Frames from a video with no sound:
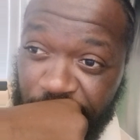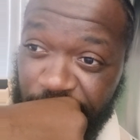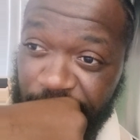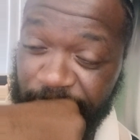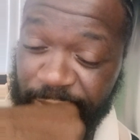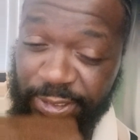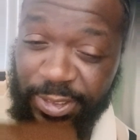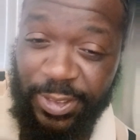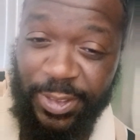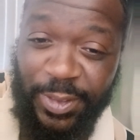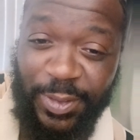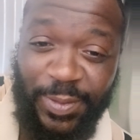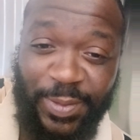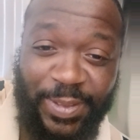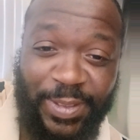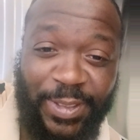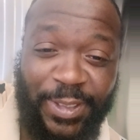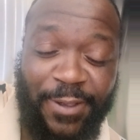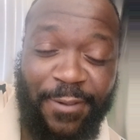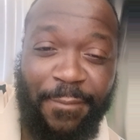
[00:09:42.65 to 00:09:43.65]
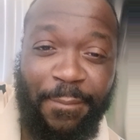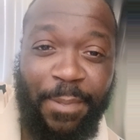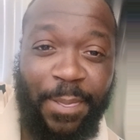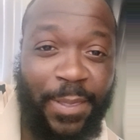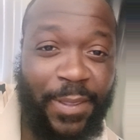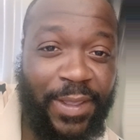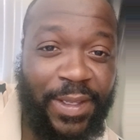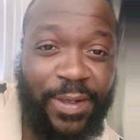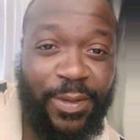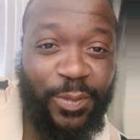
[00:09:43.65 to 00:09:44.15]
you know,
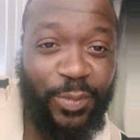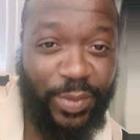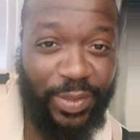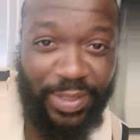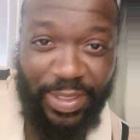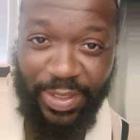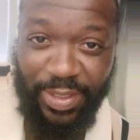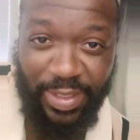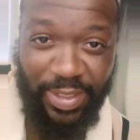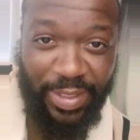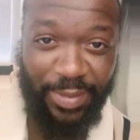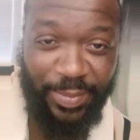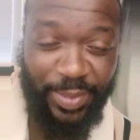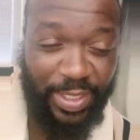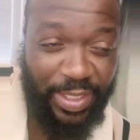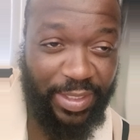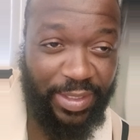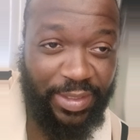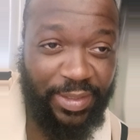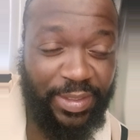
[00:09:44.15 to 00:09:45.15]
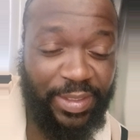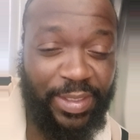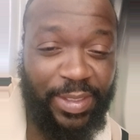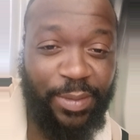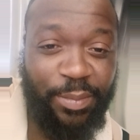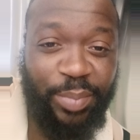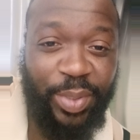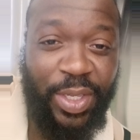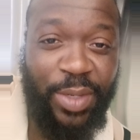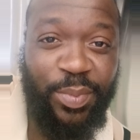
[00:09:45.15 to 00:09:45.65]
we. I mean,
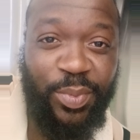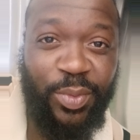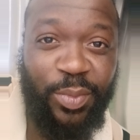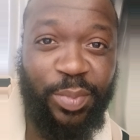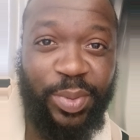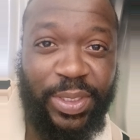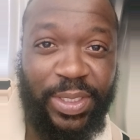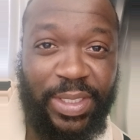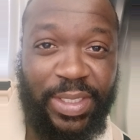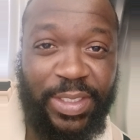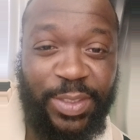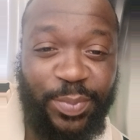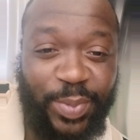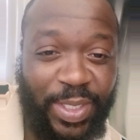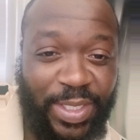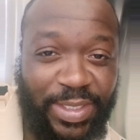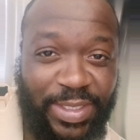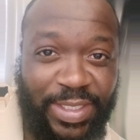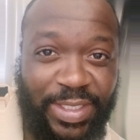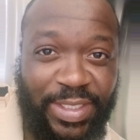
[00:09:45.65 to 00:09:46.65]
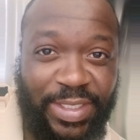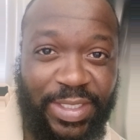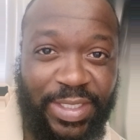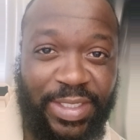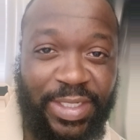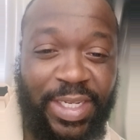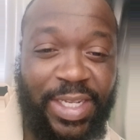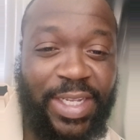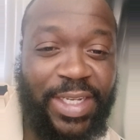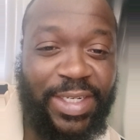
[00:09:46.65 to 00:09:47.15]
people, please pay
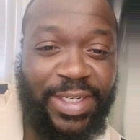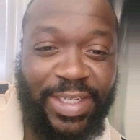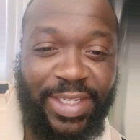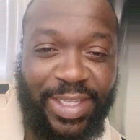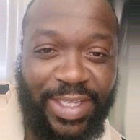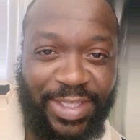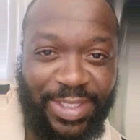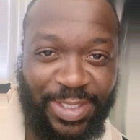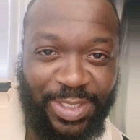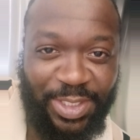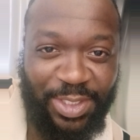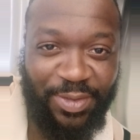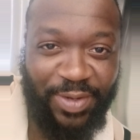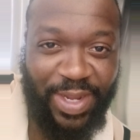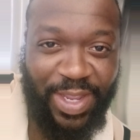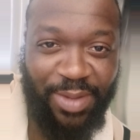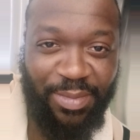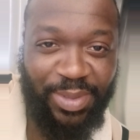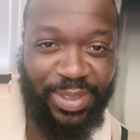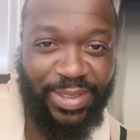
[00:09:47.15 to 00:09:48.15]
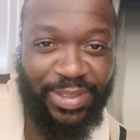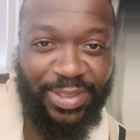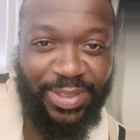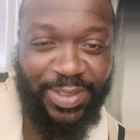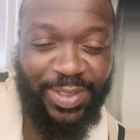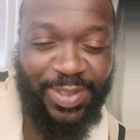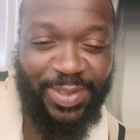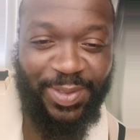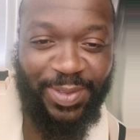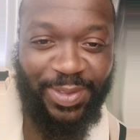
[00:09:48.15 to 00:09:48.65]
attention. Look at the scrambling, you
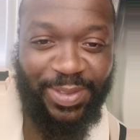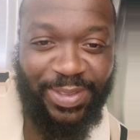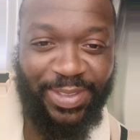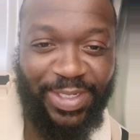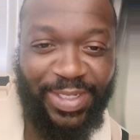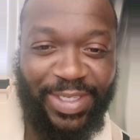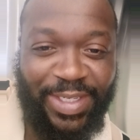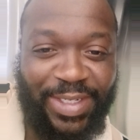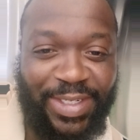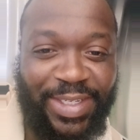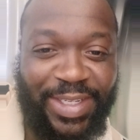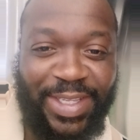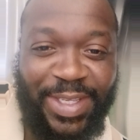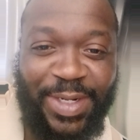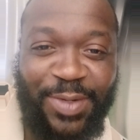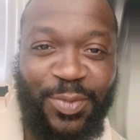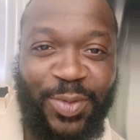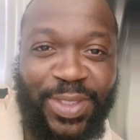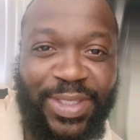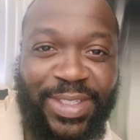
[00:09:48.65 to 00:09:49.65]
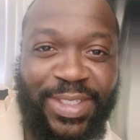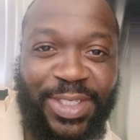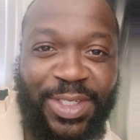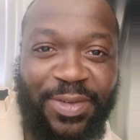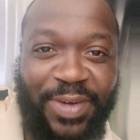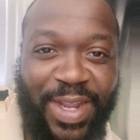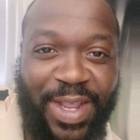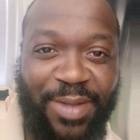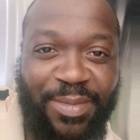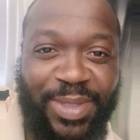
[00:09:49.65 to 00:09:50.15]
know. Look at look at what the
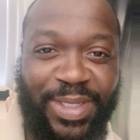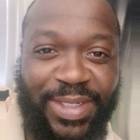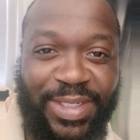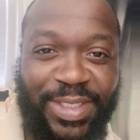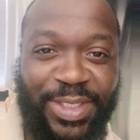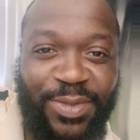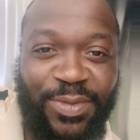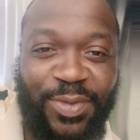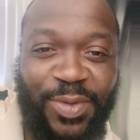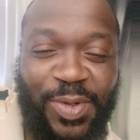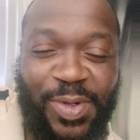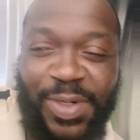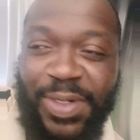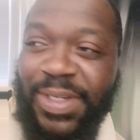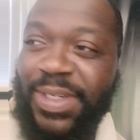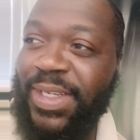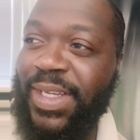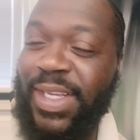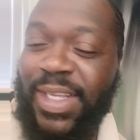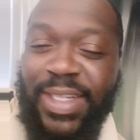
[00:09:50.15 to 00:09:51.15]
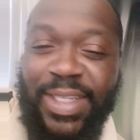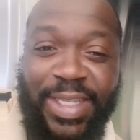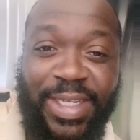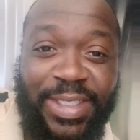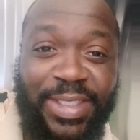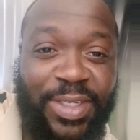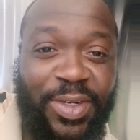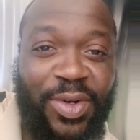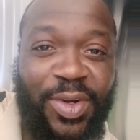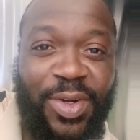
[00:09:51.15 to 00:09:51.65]
scrambling is for.
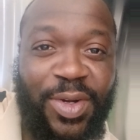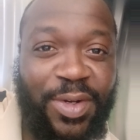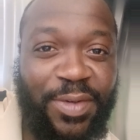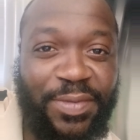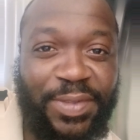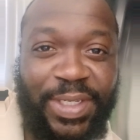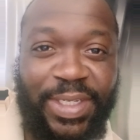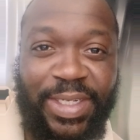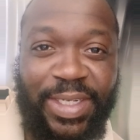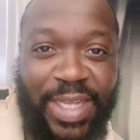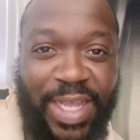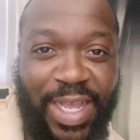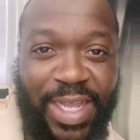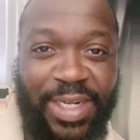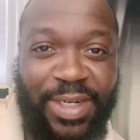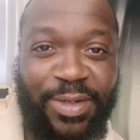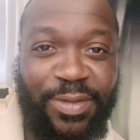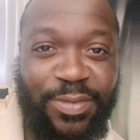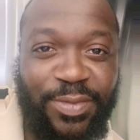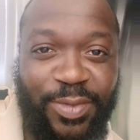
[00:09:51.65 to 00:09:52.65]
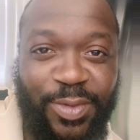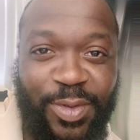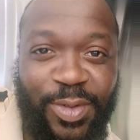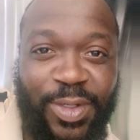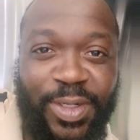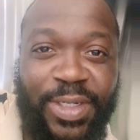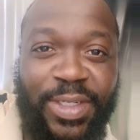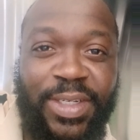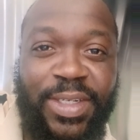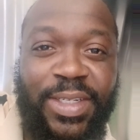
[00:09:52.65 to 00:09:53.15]
Like the earth cannot
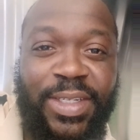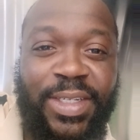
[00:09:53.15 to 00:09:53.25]
afford